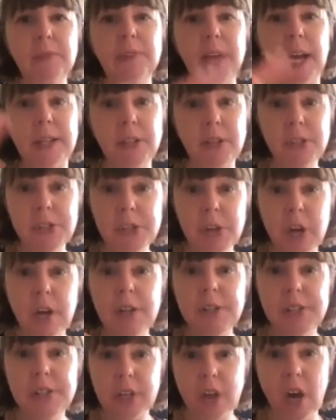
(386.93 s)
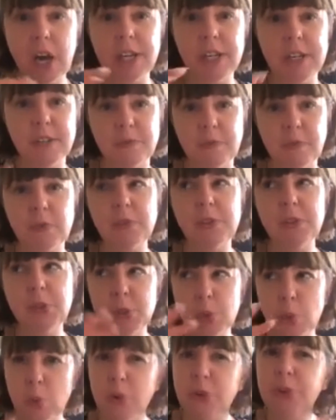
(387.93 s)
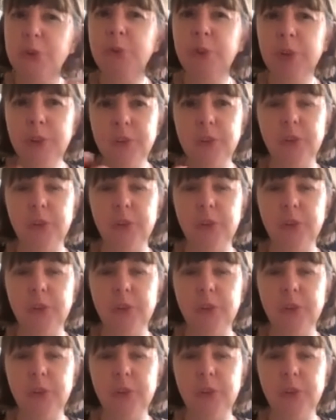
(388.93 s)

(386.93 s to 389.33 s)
And you start to kind of sort through